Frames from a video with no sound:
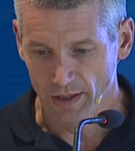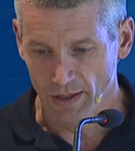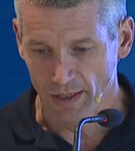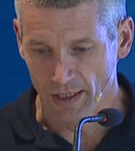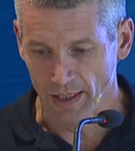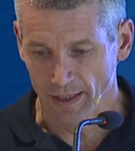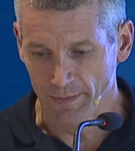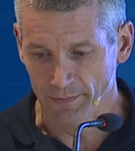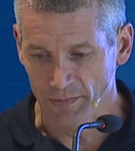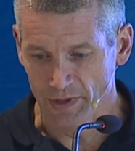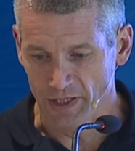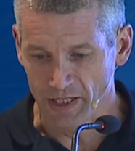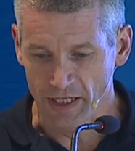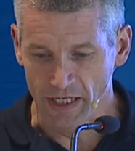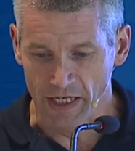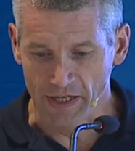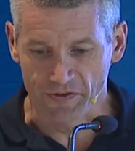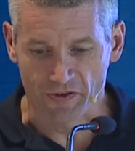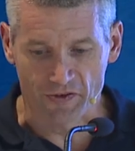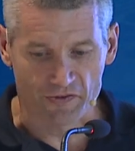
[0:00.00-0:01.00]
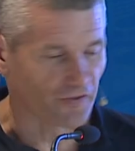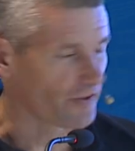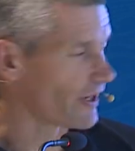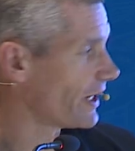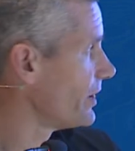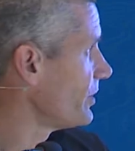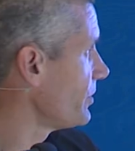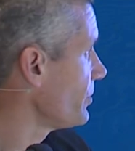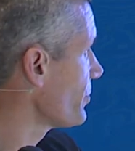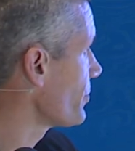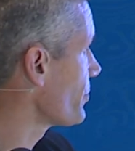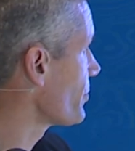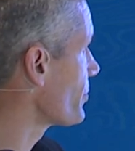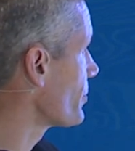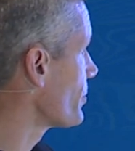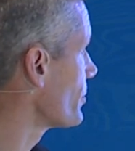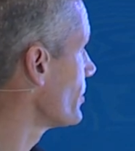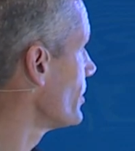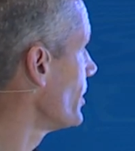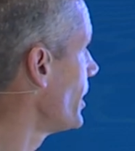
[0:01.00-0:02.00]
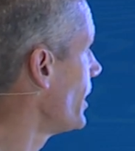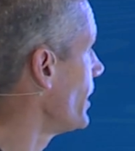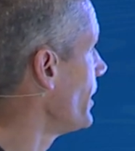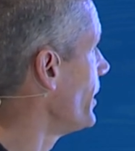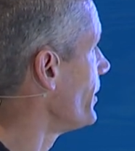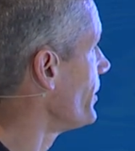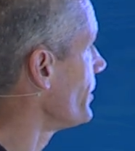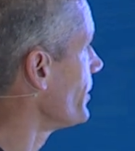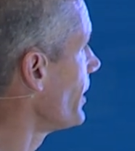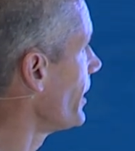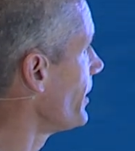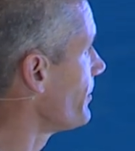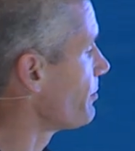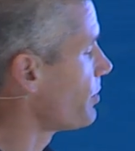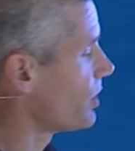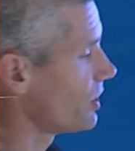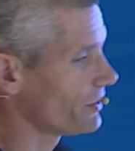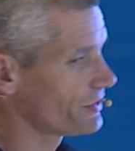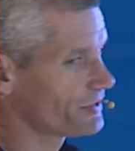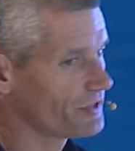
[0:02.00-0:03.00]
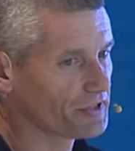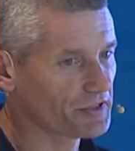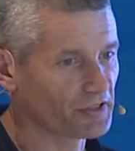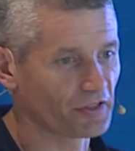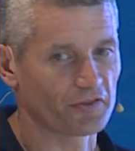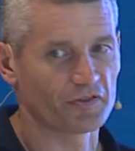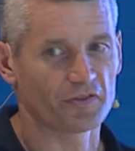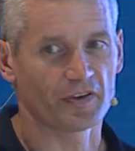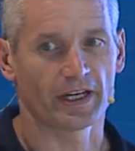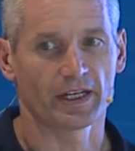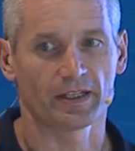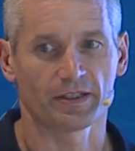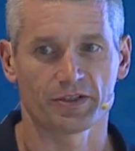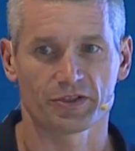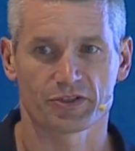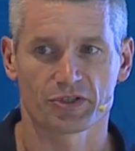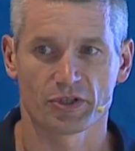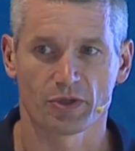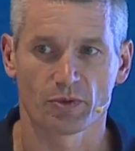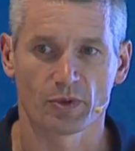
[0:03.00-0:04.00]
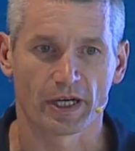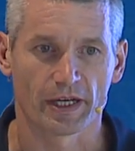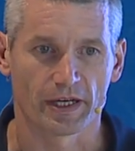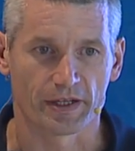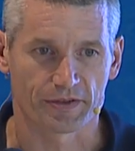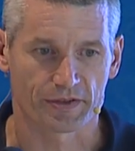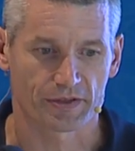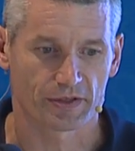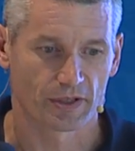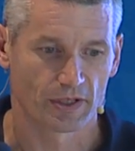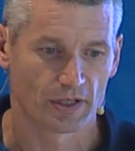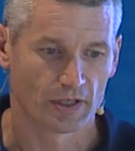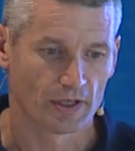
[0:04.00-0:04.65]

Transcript: Um, if it fails, uh, and, and policies can fail in two ways.